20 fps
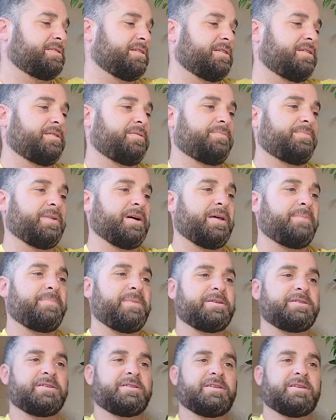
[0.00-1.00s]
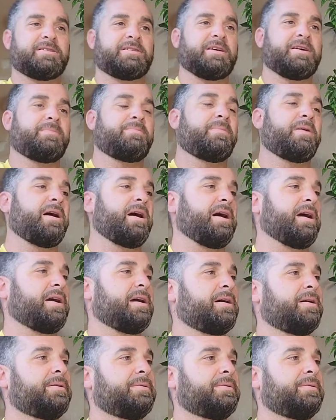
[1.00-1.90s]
I mentioned this in my